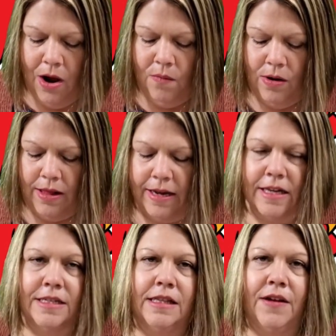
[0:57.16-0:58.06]
We're lucky
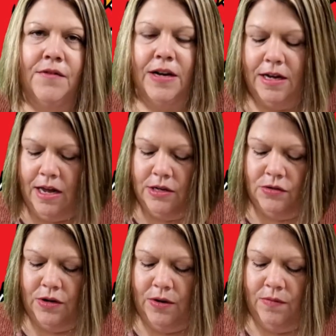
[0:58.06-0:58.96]
to live in a
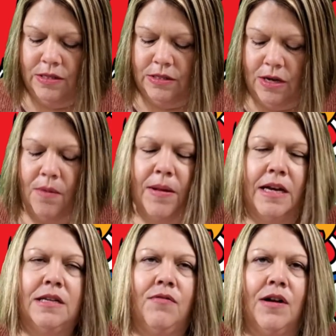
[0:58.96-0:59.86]
country with so many
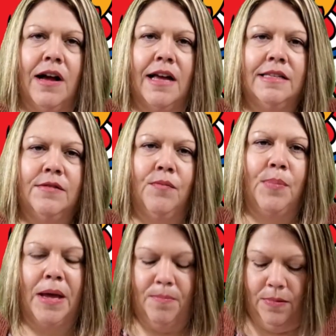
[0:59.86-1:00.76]
different kinds of
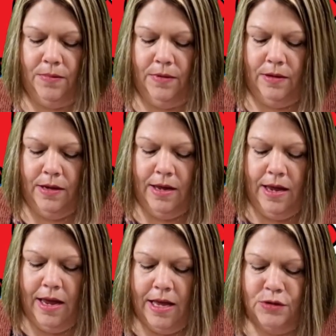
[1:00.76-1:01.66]
people
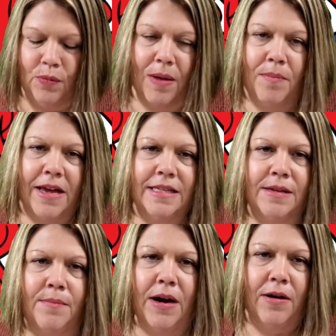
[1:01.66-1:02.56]
it's what makes
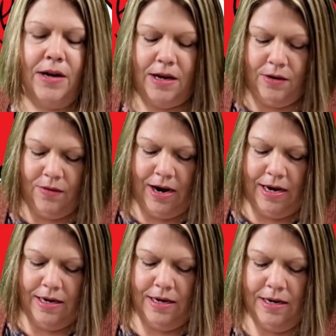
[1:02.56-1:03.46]
America great.